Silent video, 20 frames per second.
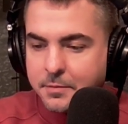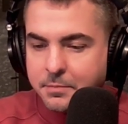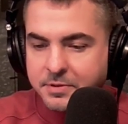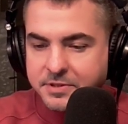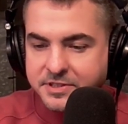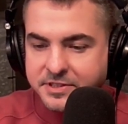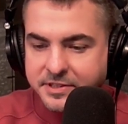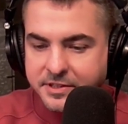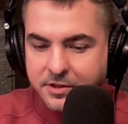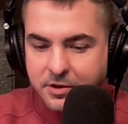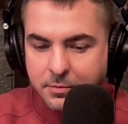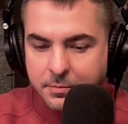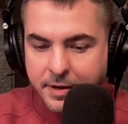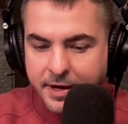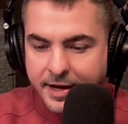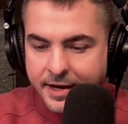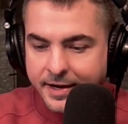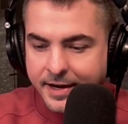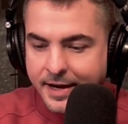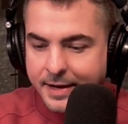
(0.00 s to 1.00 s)
But still,
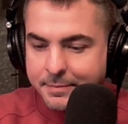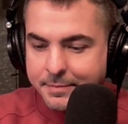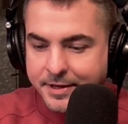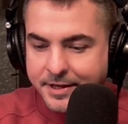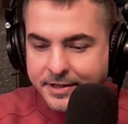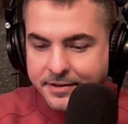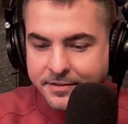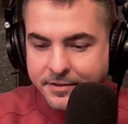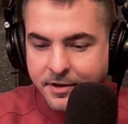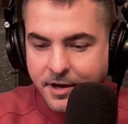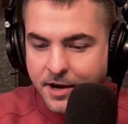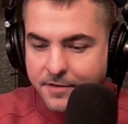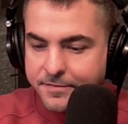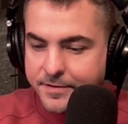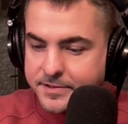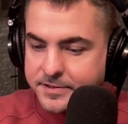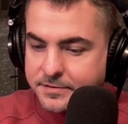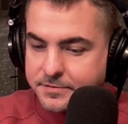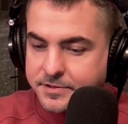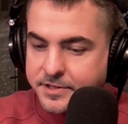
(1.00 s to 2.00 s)
man, I mean, the
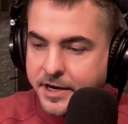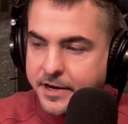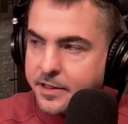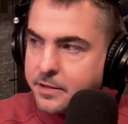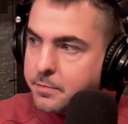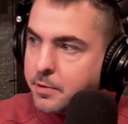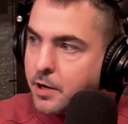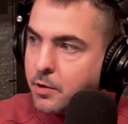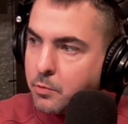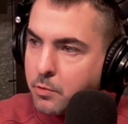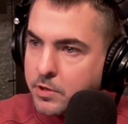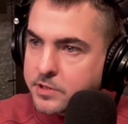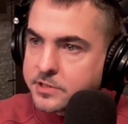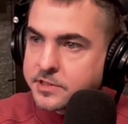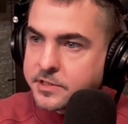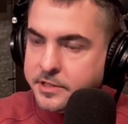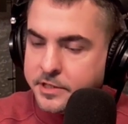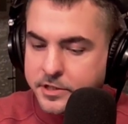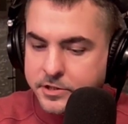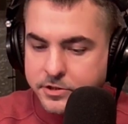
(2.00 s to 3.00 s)
offensive side of the ball
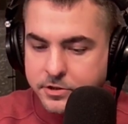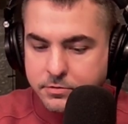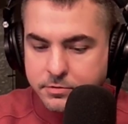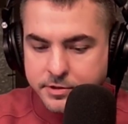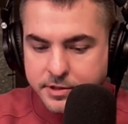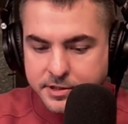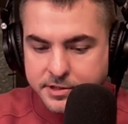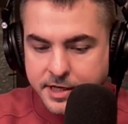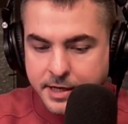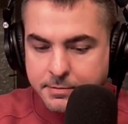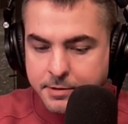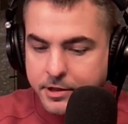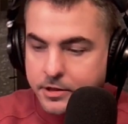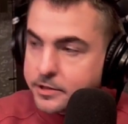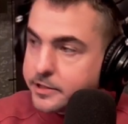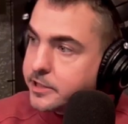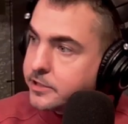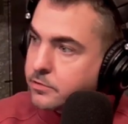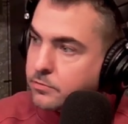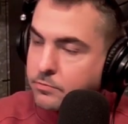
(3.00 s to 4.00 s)
was the issue in this game. They
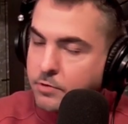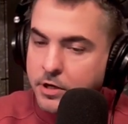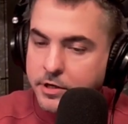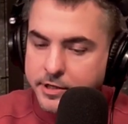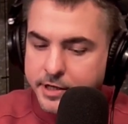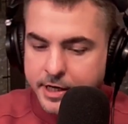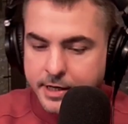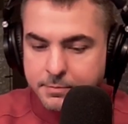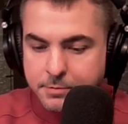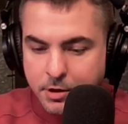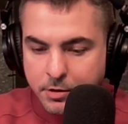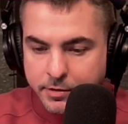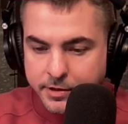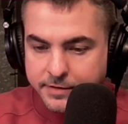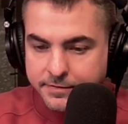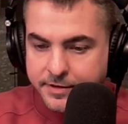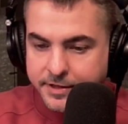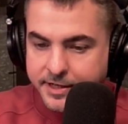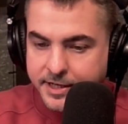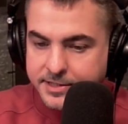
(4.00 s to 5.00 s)
couldn't get the run game going
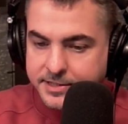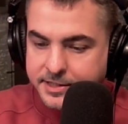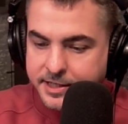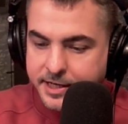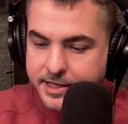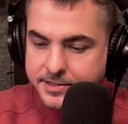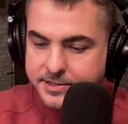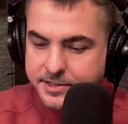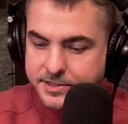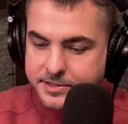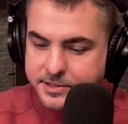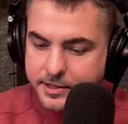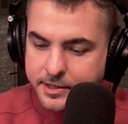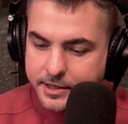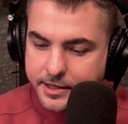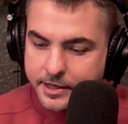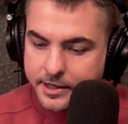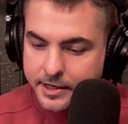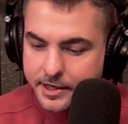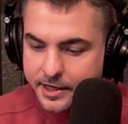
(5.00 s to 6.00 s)
even against Kansas
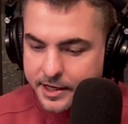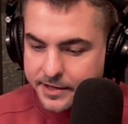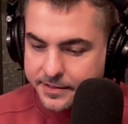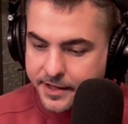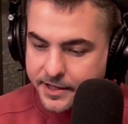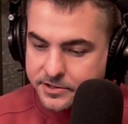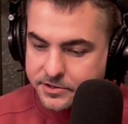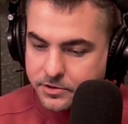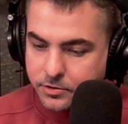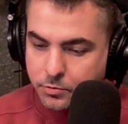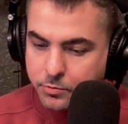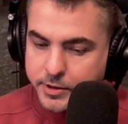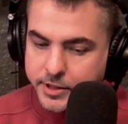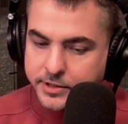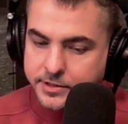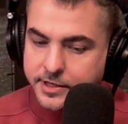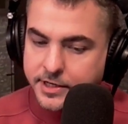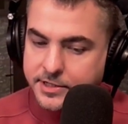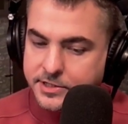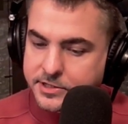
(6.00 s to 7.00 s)
City, and that's their
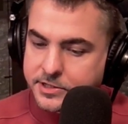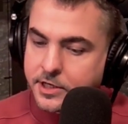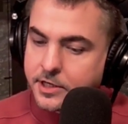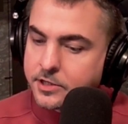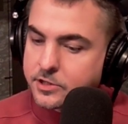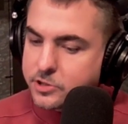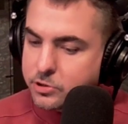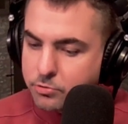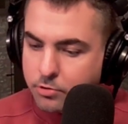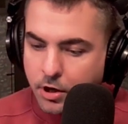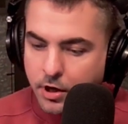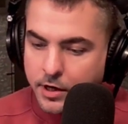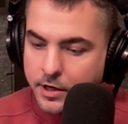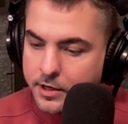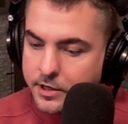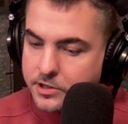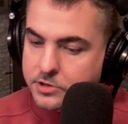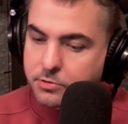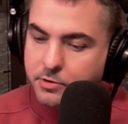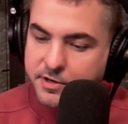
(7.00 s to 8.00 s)
weakness. Tua,
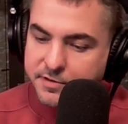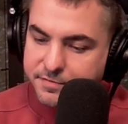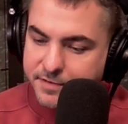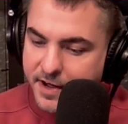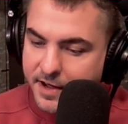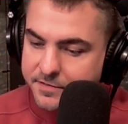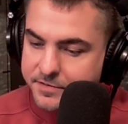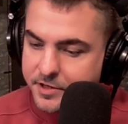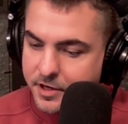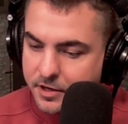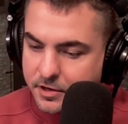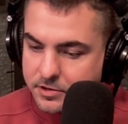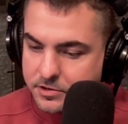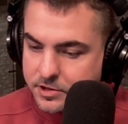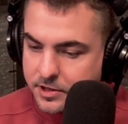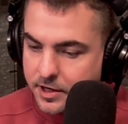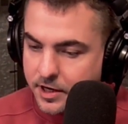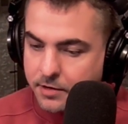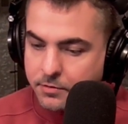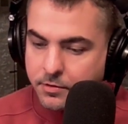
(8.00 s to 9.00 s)
25
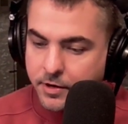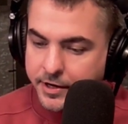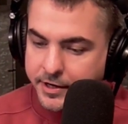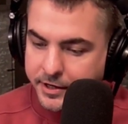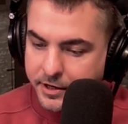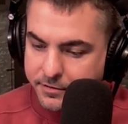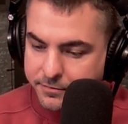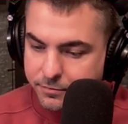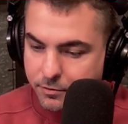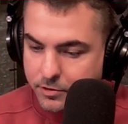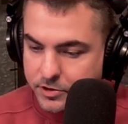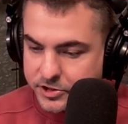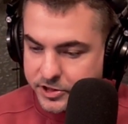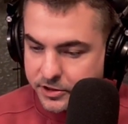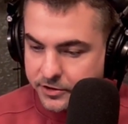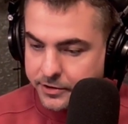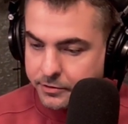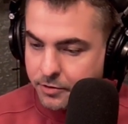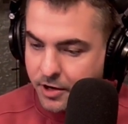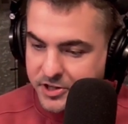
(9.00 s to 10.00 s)
yards uh, running,
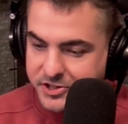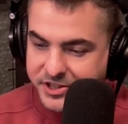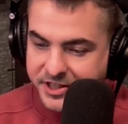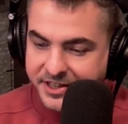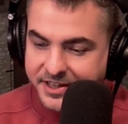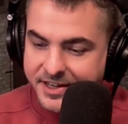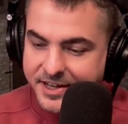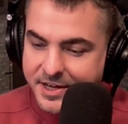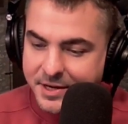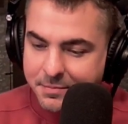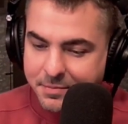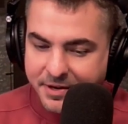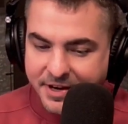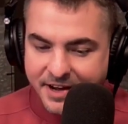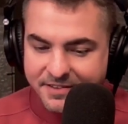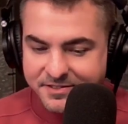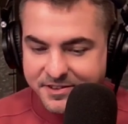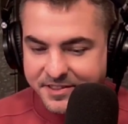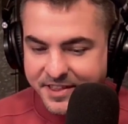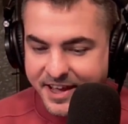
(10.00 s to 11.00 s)
unfortunately, rushing. But
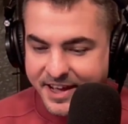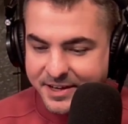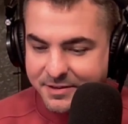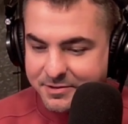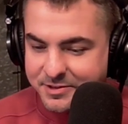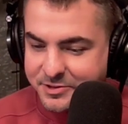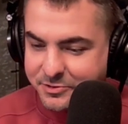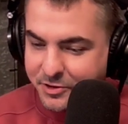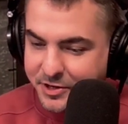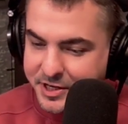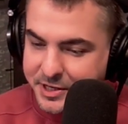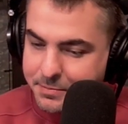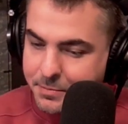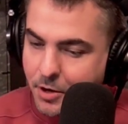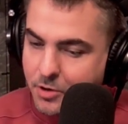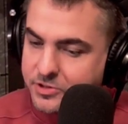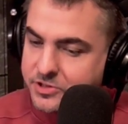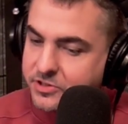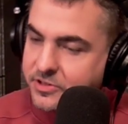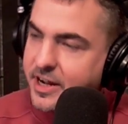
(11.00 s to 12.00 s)
after that, it was Raheem
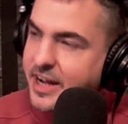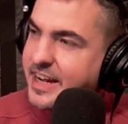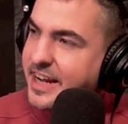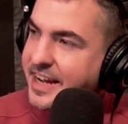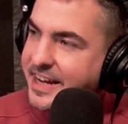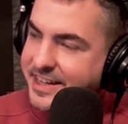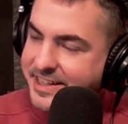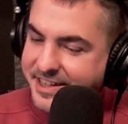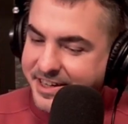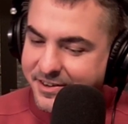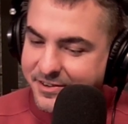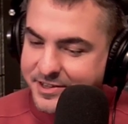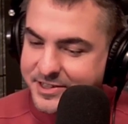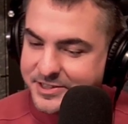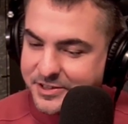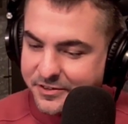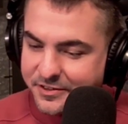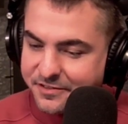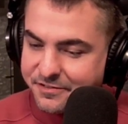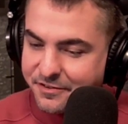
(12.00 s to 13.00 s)
Mostert had eight
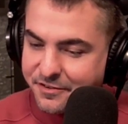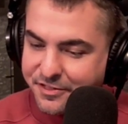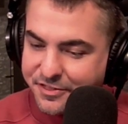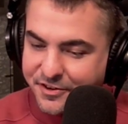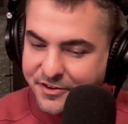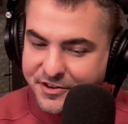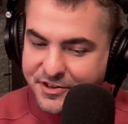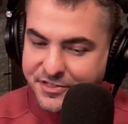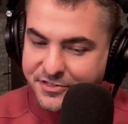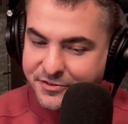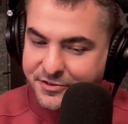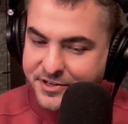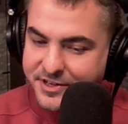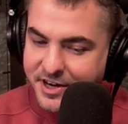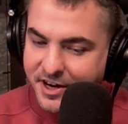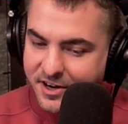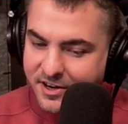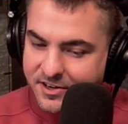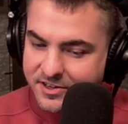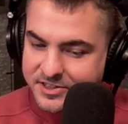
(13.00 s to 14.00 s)
carries only for 33
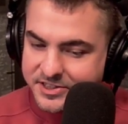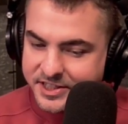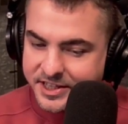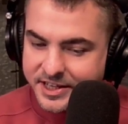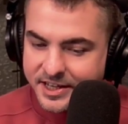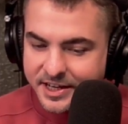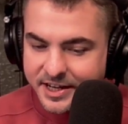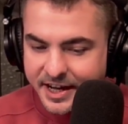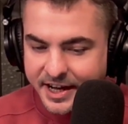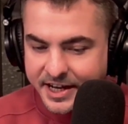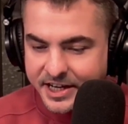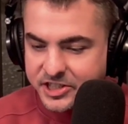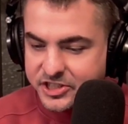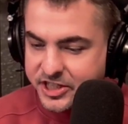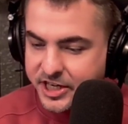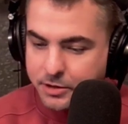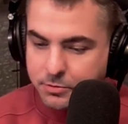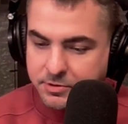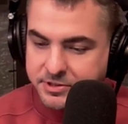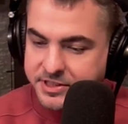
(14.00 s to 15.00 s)
yards.
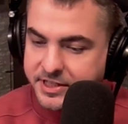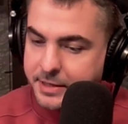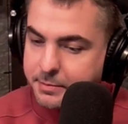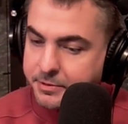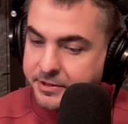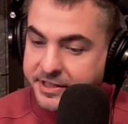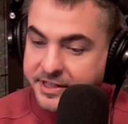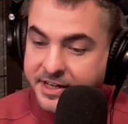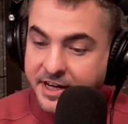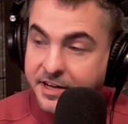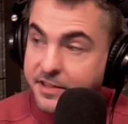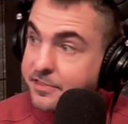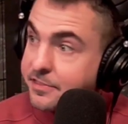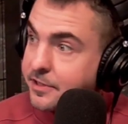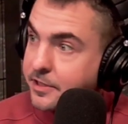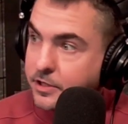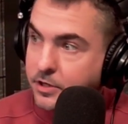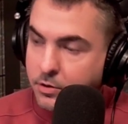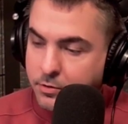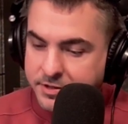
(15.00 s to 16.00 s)
Achane wasn't able to get
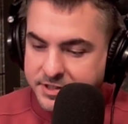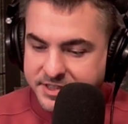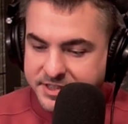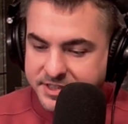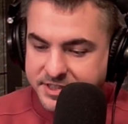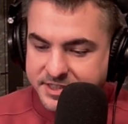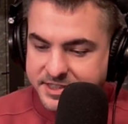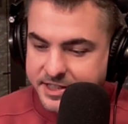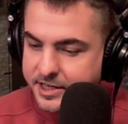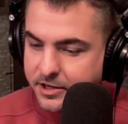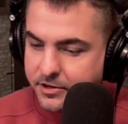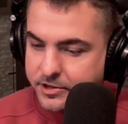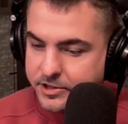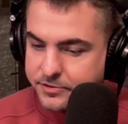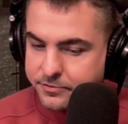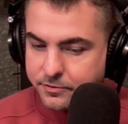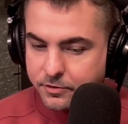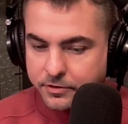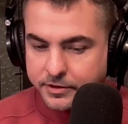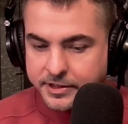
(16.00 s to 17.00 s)
anything going. Six
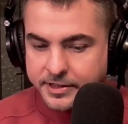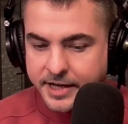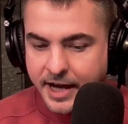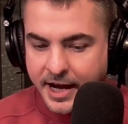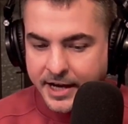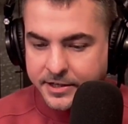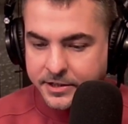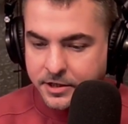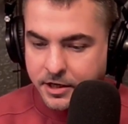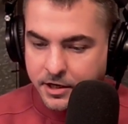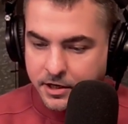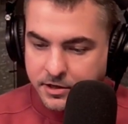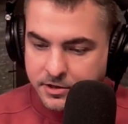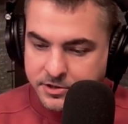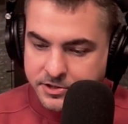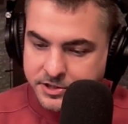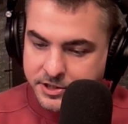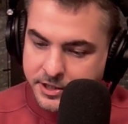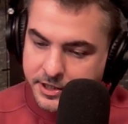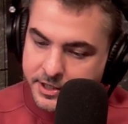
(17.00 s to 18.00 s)
carries for only nine
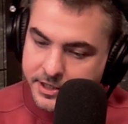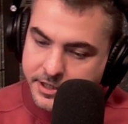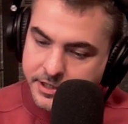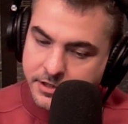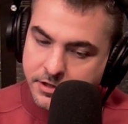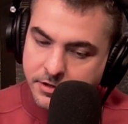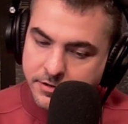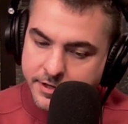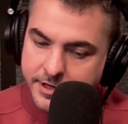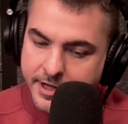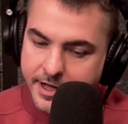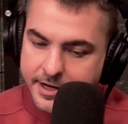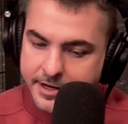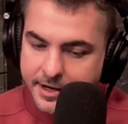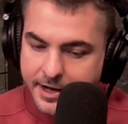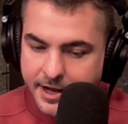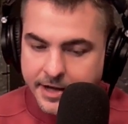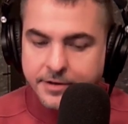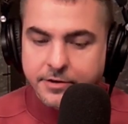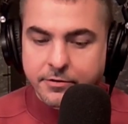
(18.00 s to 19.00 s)
yards. Yeah. You know, they had
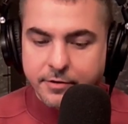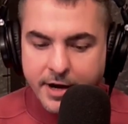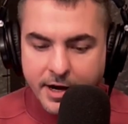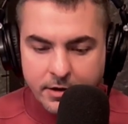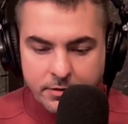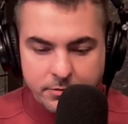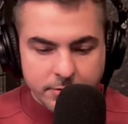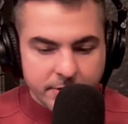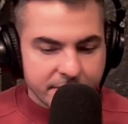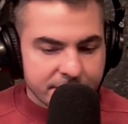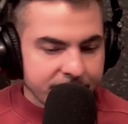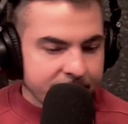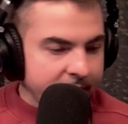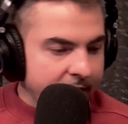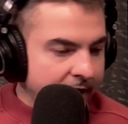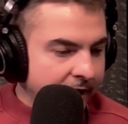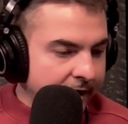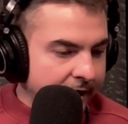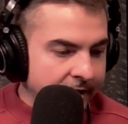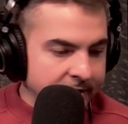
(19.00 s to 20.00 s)
an end around with
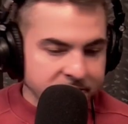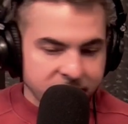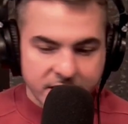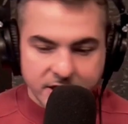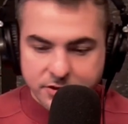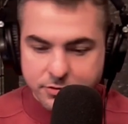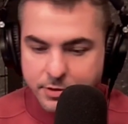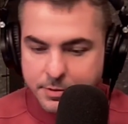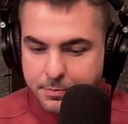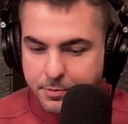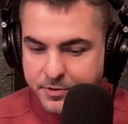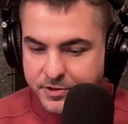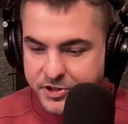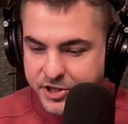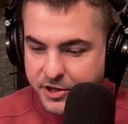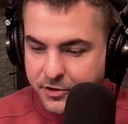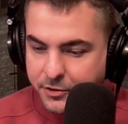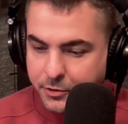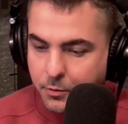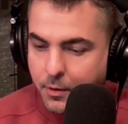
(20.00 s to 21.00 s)
uh, a jet sweep with
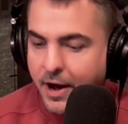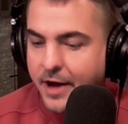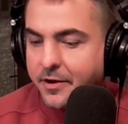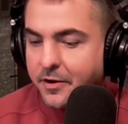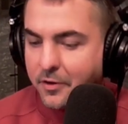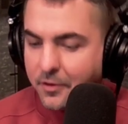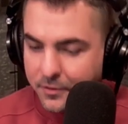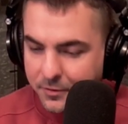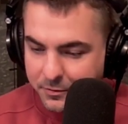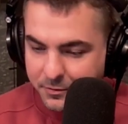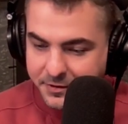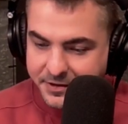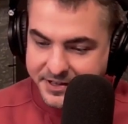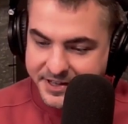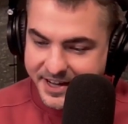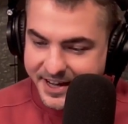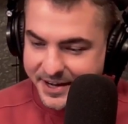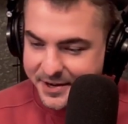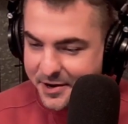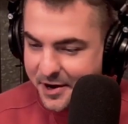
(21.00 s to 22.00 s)
Jaylen Waddle, where
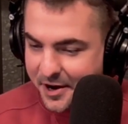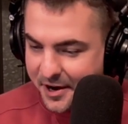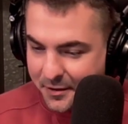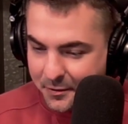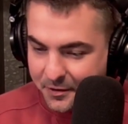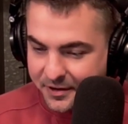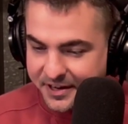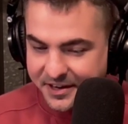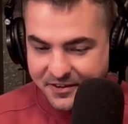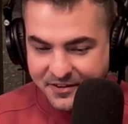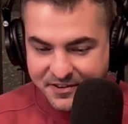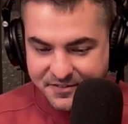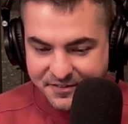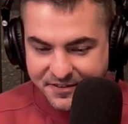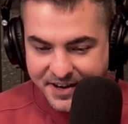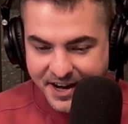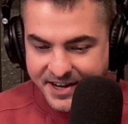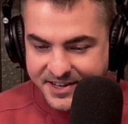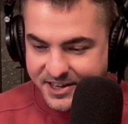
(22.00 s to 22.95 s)
he had uh, carry for nine